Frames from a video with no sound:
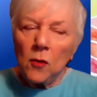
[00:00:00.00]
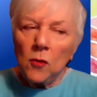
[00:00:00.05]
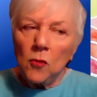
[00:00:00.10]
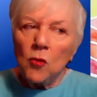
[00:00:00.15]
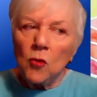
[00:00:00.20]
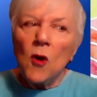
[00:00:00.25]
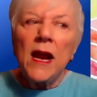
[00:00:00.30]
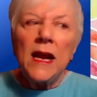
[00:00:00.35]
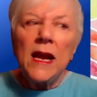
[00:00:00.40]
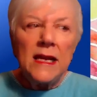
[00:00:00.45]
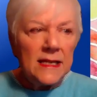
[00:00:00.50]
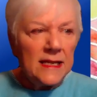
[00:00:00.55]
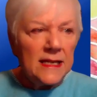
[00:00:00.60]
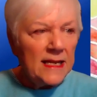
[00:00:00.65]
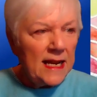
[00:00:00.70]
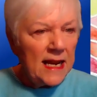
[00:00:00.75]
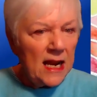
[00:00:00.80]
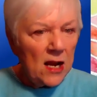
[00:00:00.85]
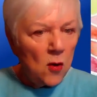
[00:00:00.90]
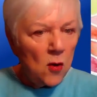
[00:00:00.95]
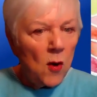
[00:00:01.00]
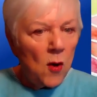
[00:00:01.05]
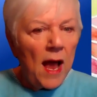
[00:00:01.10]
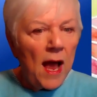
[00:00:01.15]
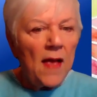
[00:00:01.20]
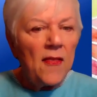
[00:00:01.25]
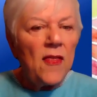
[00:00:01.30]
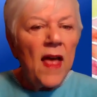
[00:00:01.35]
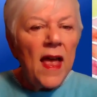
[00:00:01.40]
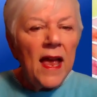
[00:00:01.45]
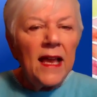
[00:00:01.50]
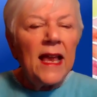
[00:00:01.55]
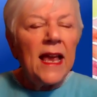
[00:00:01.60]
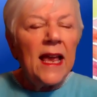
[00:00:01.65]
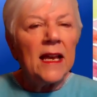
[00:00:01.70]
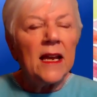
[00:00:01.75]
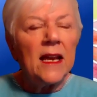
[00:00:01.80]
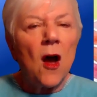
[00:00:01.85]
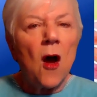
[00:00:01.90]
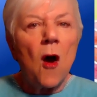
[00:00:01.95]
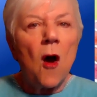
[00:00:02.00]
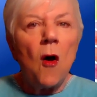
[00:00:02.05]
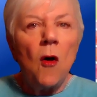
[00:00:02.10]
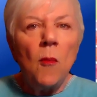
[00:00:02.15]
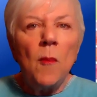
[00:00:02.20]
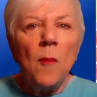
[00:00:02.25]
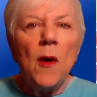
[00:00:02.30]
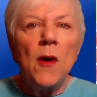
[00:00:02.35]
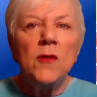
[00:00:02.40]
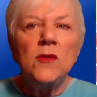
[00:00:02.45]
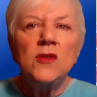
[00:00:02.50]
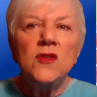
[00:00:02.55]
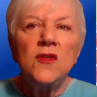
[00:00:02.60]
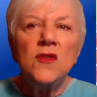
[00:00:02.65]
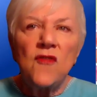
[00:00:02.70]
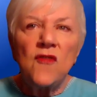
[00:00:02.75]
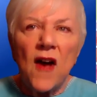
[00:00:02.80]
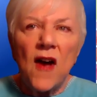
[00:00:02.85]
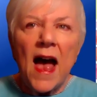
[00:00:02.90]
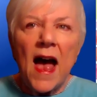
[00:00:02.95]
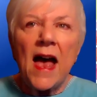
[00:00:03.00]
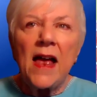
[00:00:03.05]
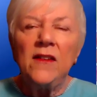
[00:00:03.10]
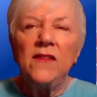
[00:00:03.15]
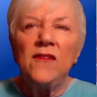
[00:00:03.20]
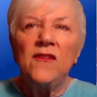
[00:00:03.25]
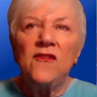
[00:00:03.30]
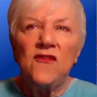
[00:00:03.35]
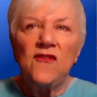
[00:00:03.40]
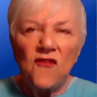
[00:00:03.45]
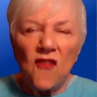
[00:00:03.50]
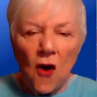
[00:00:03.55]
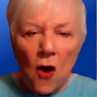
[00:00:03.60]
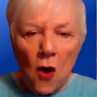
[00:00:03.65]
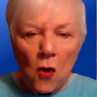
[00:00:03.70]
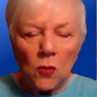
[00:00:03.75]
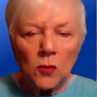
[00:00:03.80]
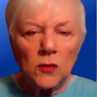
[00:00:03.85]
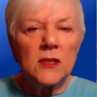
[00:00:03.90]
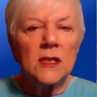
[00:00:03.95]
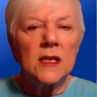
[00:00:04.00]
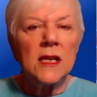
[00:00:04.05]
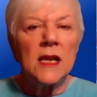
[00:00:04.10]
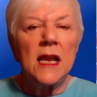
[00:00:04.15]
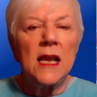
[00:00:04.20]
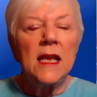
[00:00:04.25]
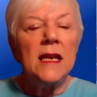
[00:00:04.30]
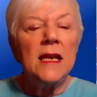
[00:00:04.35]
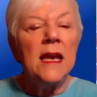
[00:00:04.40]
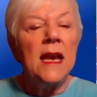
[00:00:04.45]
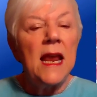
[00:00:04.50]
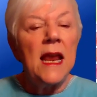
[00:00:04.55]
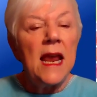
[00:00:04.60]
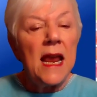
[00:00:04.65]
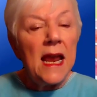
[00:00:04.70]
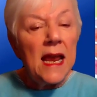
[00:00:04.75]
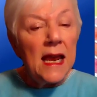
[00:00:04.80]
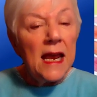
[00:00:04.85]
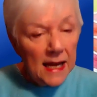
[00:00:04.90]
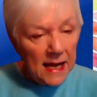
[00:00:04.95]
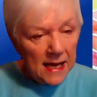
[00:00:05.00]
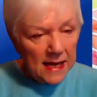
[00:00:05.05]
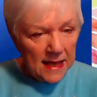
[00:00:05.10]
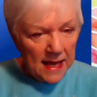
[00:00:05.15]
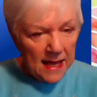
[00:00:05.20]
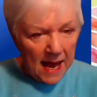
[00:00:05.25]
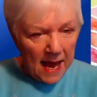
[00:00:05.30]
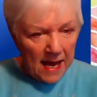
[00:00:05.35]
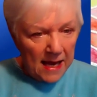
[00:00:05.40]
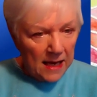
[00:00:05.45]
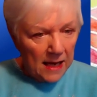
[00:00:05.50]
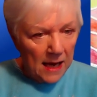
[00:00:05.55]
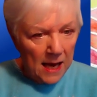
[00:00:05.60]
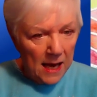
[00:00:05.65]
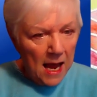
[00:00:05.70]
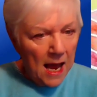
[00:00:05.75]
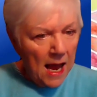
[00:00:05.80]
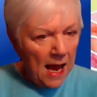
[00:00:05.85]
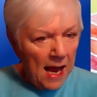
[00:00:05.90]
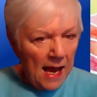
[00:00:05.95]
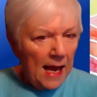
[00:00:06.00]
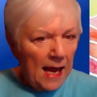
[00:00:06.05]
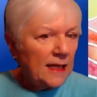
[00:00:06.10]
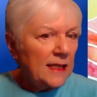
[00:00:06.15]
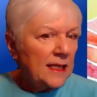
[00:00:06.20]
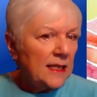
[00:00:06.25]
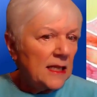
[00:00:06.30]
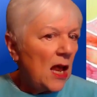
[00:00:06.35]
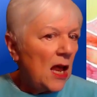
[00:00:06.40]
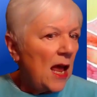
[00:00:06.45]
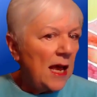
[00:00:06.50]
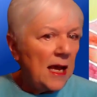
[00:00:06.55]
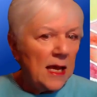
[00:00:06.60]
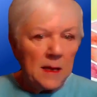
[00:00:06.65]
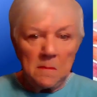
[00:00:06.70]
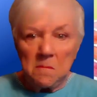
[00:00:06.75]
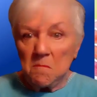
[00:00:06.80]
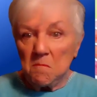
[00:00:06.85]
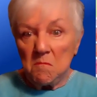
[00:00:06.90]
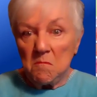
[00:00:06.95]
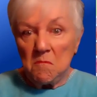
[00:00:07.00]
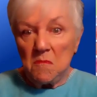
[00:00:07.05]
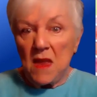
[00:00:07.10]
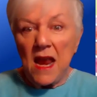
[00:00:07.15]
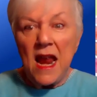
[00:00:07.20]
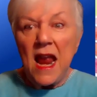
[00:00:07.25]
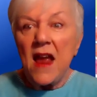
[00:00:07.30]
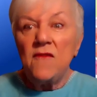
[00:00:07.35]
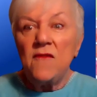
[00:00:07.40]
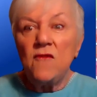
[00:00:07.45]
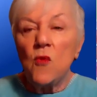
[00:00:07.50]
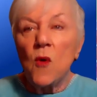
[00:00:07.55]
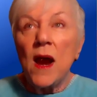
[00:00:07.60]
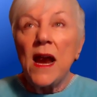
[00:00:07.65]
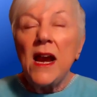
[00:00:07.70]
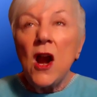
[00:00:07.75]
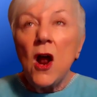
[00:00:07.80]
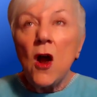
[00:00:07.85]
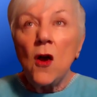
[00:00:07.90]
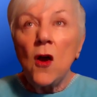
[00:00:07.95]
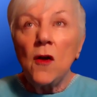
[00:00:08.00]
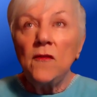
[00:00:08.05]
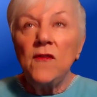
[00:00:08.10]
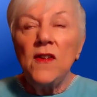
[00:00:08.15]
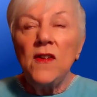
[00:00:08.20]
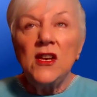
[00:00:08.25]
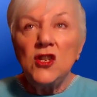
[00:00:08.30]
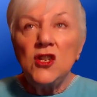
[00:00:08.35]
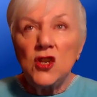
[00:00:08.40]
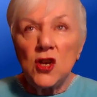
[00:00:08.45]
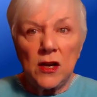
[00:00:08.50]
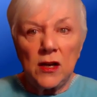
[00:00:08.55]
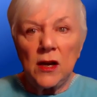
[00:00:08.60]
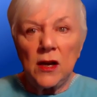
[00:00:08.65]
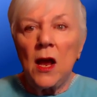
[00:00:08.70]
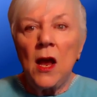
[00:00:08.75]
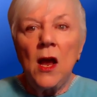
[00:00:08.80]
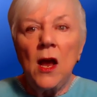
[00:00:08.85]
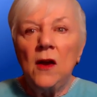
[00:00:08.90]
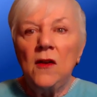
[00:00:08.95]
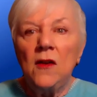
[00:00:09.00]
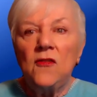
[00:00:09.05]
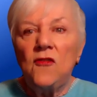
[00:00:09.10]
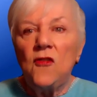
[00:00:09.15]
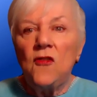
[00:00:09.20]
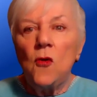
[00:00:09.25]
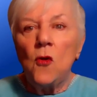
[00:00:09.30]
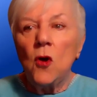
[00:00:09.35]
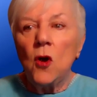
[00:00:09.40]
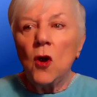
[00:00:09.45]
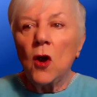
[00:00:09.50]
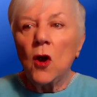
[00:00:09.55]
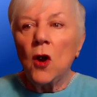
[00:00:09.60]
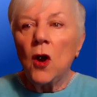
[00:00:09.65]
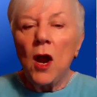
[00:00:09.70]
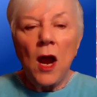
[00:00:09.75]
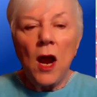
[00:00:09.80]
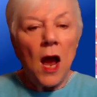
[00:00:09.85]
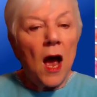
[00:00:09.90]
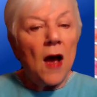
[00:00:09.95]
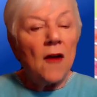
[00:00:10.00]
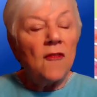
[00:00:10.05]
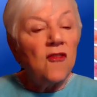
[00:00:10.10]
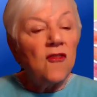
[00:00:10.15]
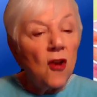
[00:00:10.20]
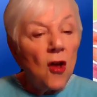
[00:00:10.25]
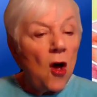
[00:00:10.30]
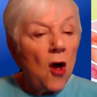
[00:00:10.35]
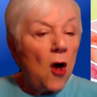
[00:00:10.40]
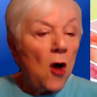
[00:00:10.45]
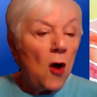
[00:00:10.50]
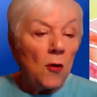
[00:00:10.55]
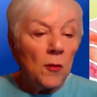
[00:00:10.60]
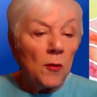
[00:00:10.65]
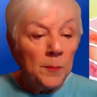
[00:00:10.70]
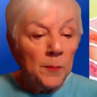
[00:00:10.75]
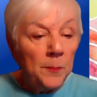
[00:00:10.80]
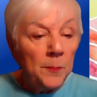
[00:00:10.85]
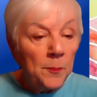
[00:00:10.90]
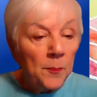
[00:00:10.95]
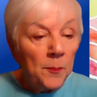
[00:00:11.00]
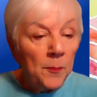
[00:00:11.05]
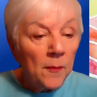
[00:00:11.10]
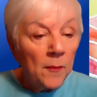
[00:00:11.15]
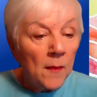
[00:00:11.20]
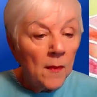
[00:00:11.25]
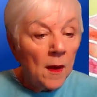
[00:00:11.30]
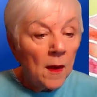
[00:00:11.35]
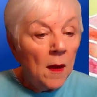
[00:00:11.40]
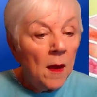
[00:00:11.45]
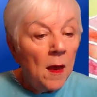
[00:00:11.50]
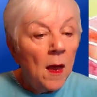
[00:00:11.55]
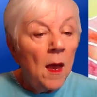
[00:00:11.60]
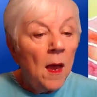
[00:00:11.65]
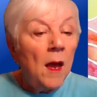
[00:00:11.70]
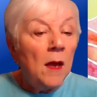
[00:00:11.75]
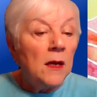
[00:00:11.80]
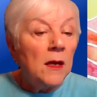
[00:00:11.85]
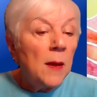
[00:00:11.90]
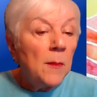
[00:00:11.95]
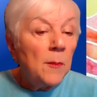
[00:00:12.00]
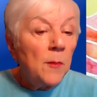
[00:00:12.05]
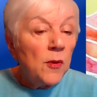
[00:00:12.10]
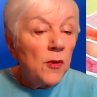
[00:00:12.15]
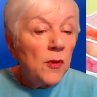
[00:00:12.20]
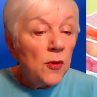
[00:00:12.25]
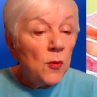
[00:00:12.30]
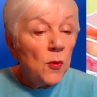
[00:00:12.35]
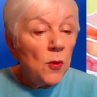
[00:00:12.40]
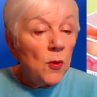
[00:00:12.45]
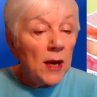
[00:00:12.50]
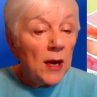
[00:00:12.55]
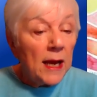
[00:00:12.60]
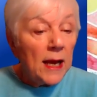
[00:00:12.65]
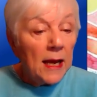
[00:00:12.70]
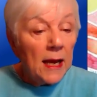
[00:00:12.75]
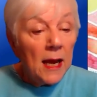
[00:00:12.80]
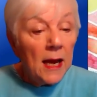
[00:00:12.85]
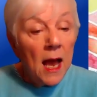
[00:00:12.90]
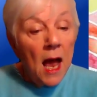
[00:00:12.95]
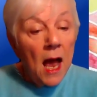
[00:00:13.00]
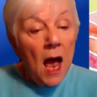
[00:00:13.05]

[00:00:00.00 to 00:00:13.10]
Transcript: great deal, and they can almost find fault in anything. It's like they have radar vision for a flaw. Number three,